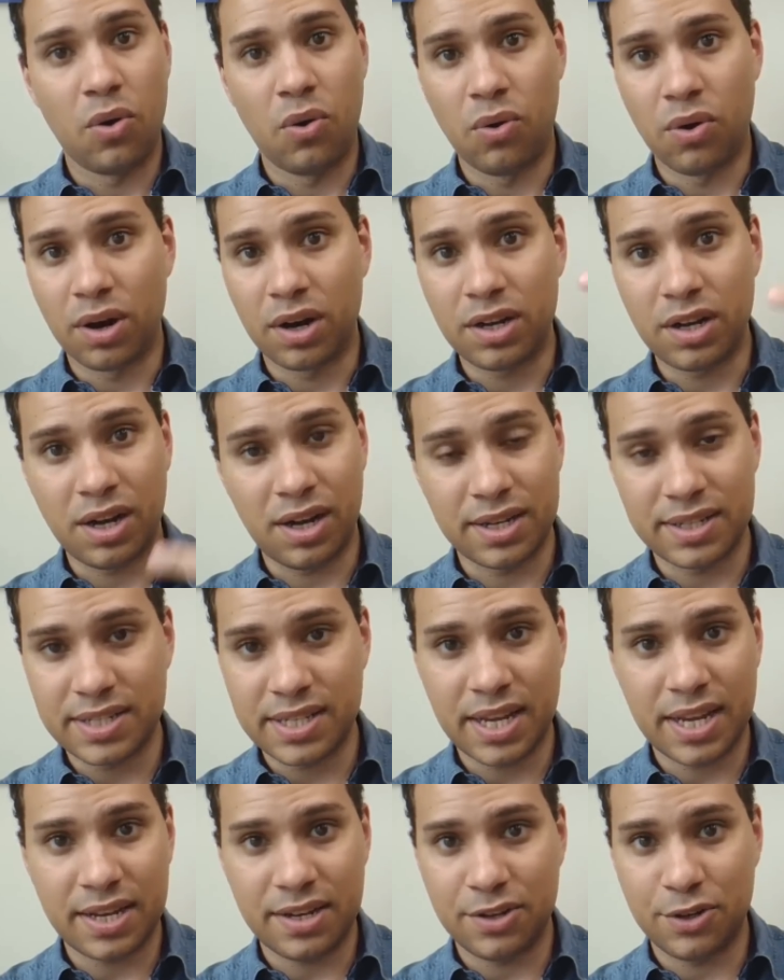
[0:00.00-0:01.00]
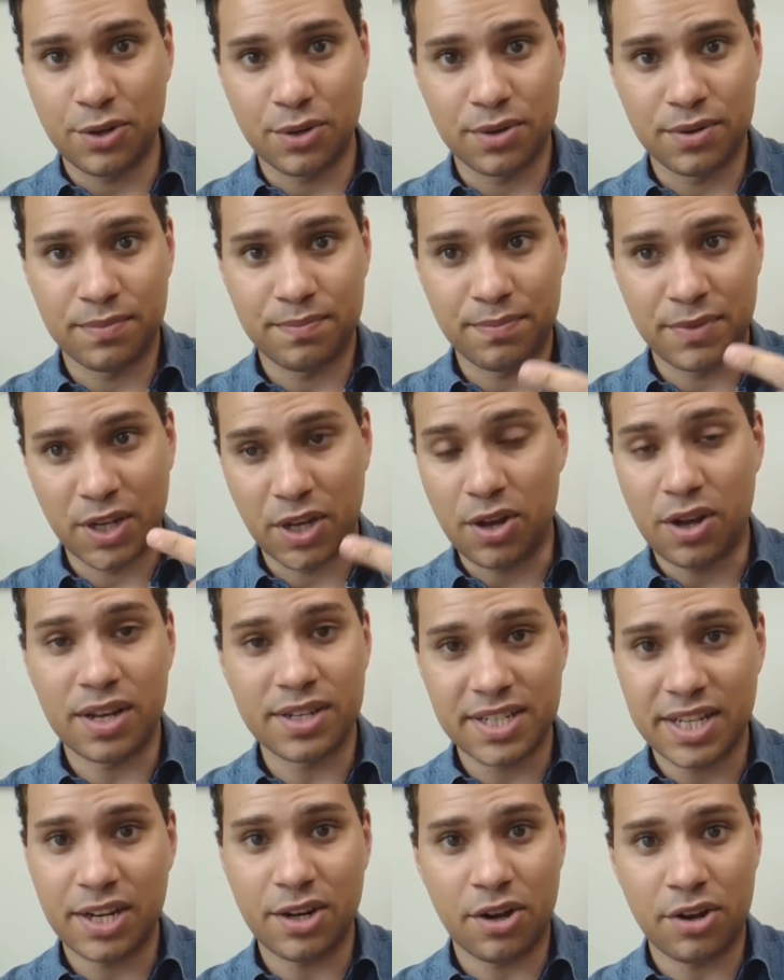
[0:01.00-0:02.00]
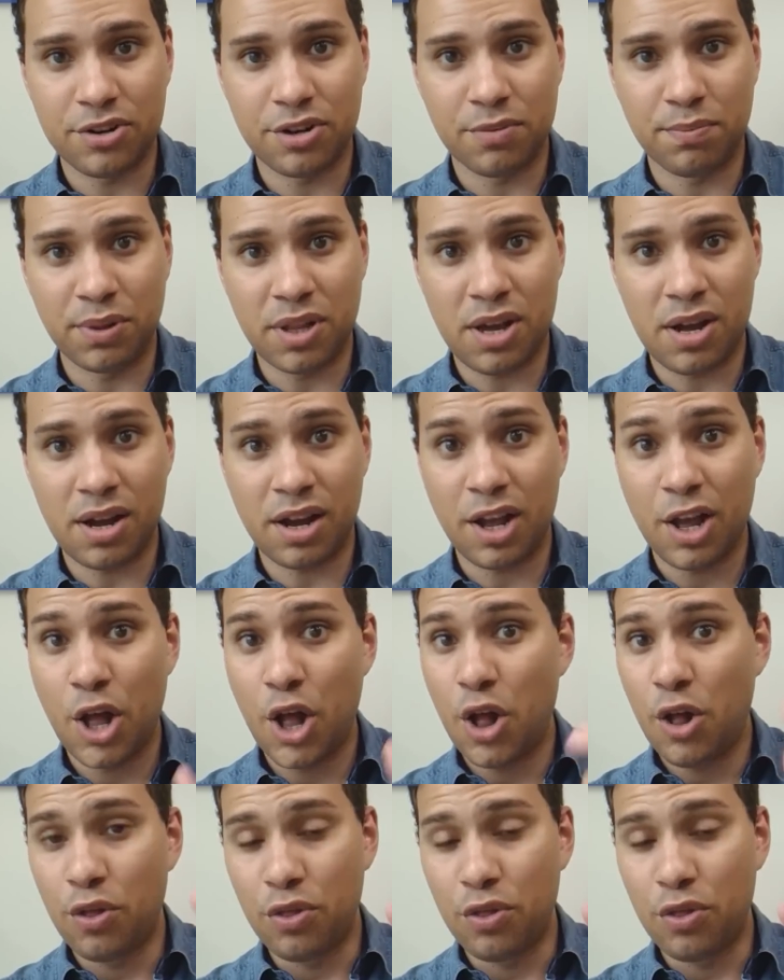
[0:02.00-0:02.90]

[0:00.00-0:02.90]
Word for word: or content, your the content on your blog,